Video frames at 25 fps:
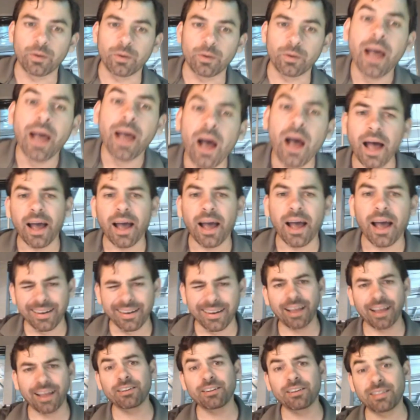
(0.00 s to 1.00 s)

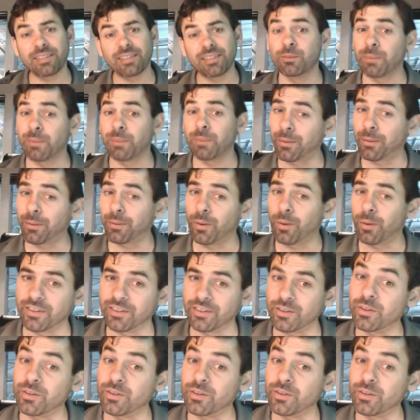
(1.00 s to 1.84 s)
Another thing you might want to do is